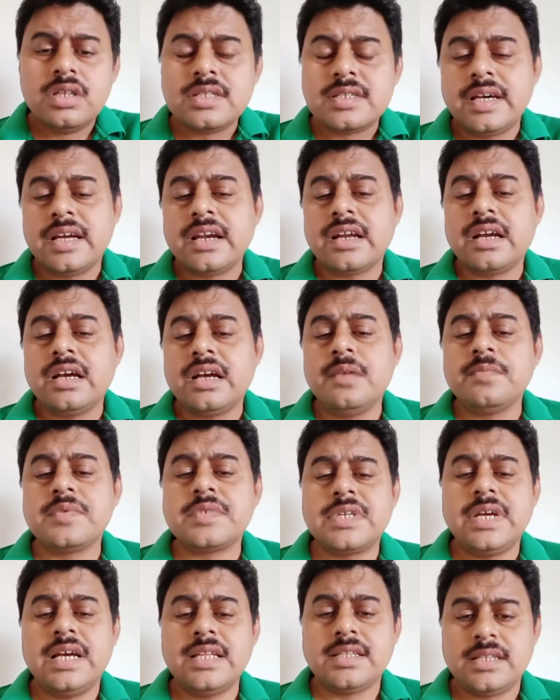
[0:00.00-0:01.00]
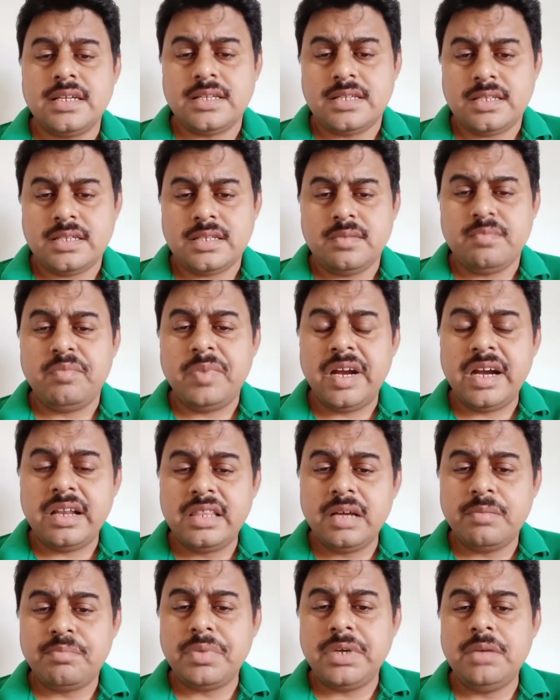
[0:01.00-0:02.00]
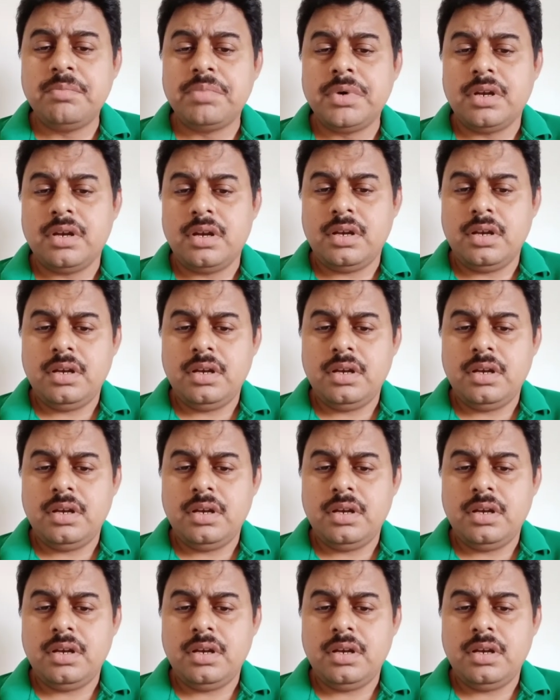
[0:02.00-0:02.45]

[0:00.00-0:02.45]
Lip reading: circumstances made the people